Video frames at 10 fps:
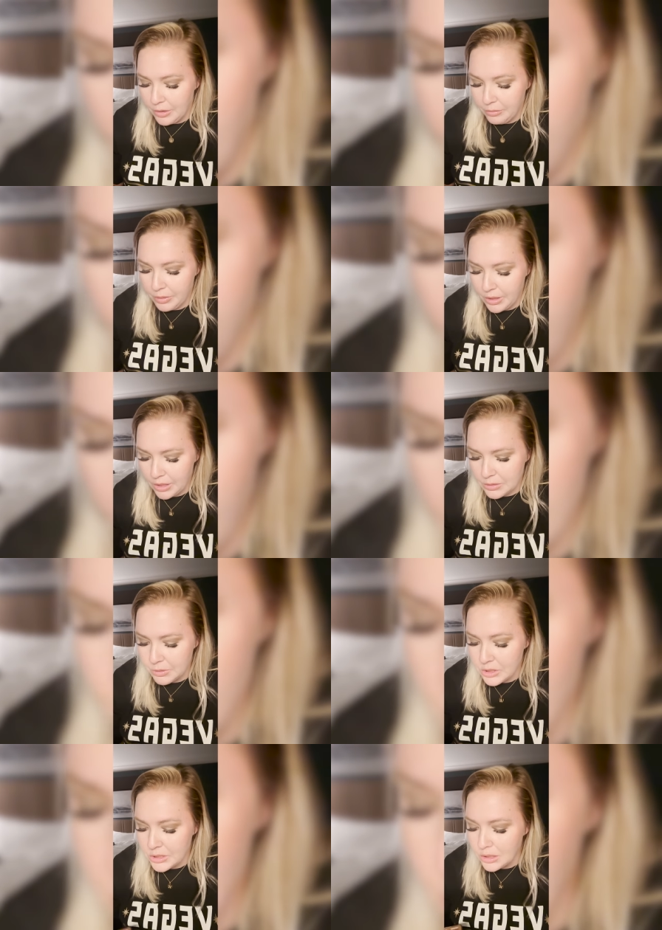But as
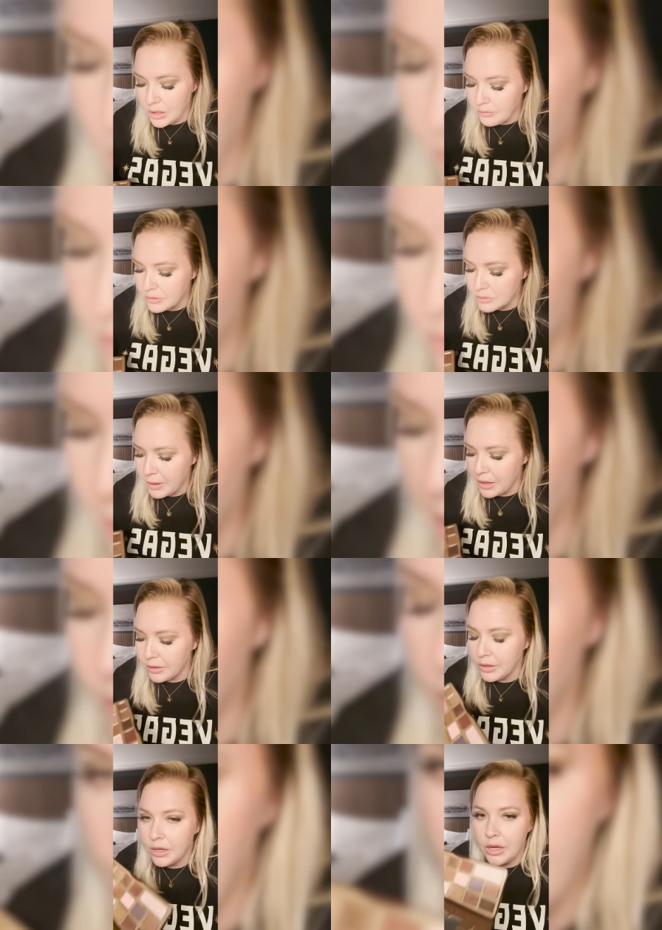much as I love this
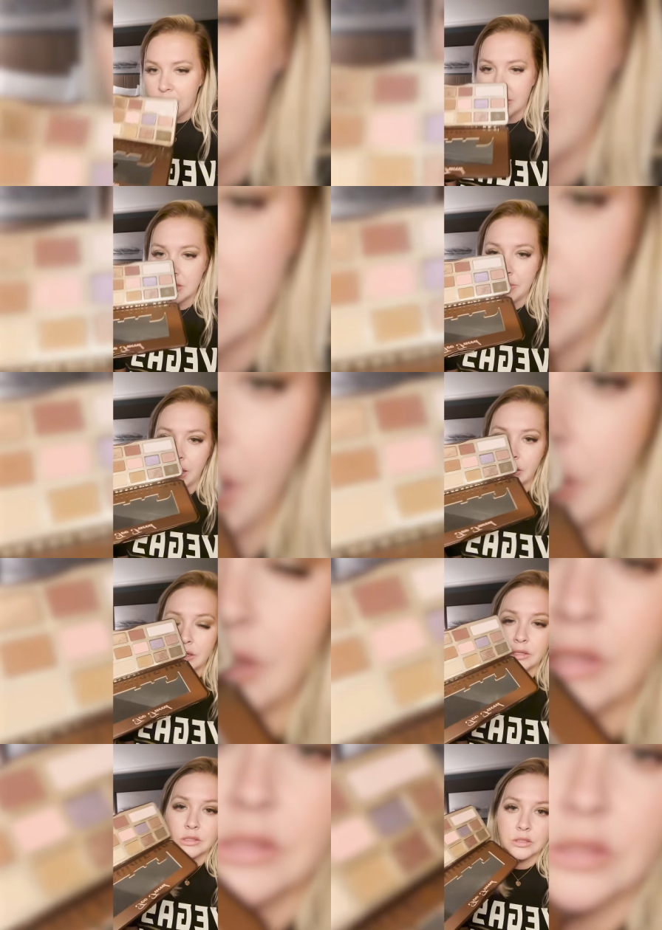palette
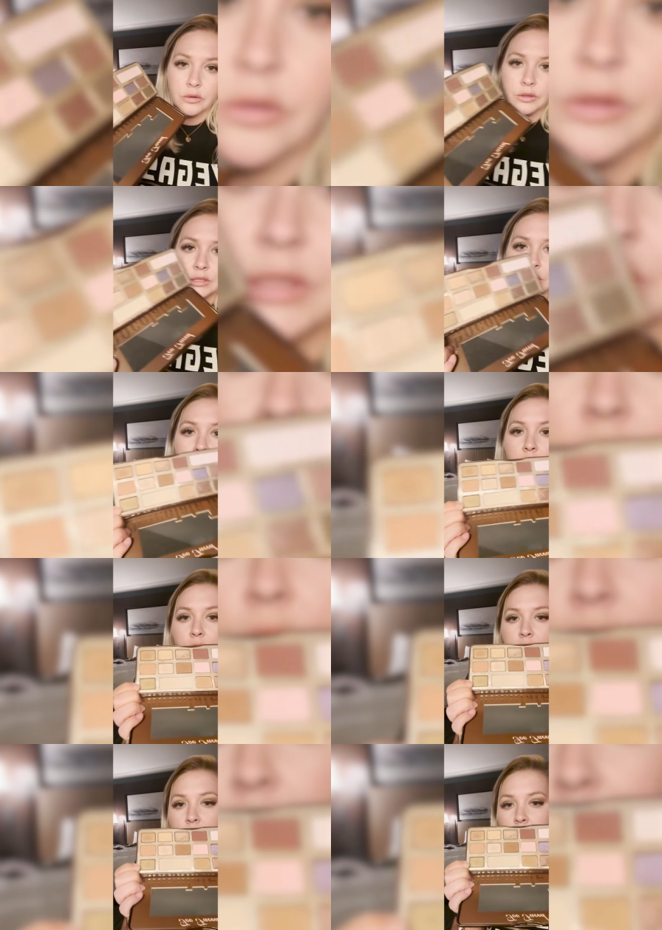is going to go
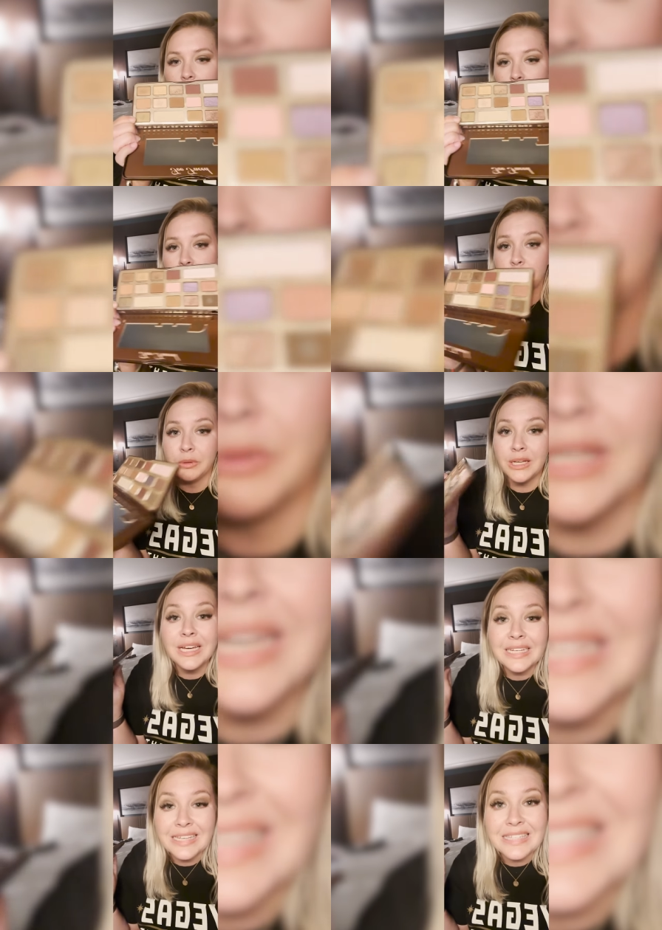in the garbage
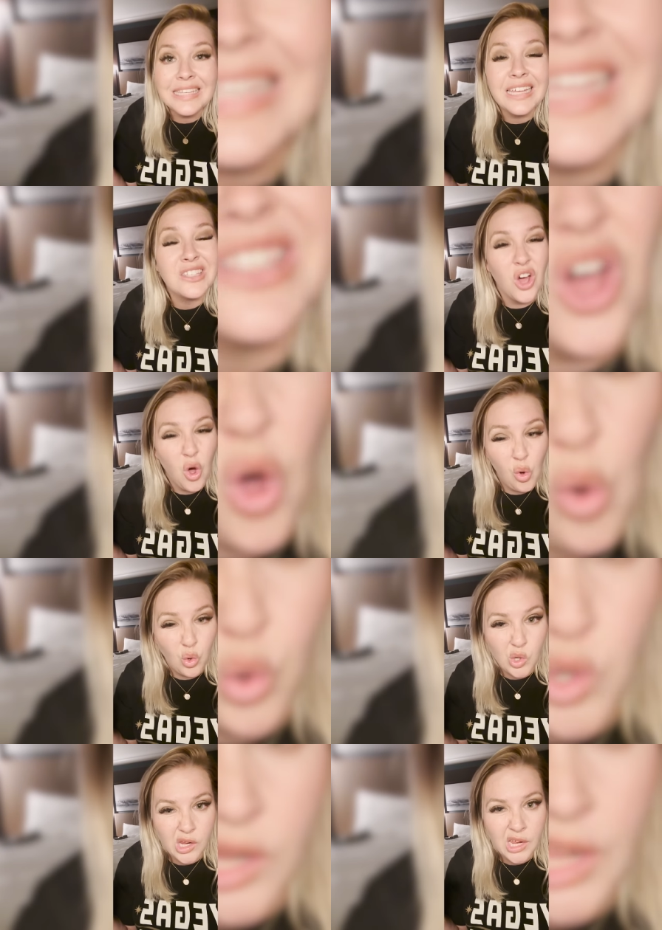because it's
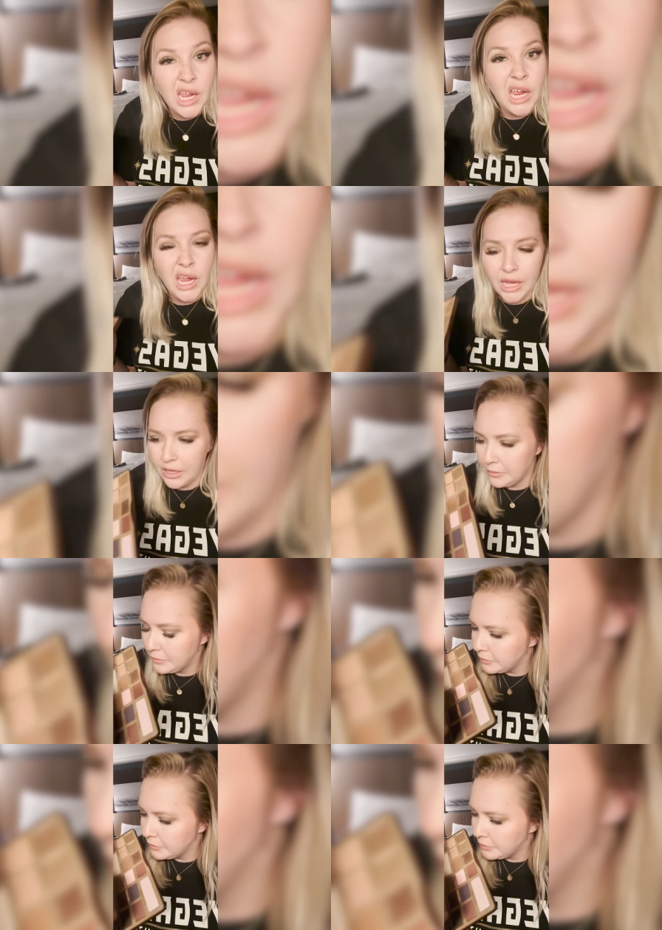old and